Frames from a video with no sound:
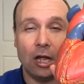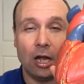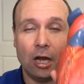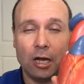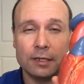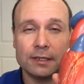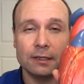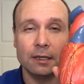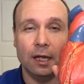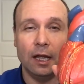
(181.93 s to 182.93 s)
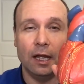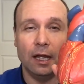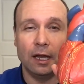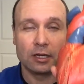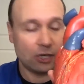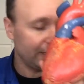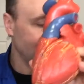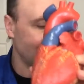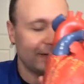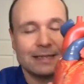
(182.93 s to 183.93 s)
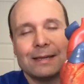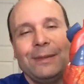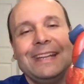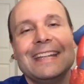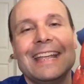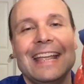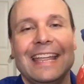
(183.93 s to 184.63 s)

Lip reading: heart, cardiac arrest, I mean,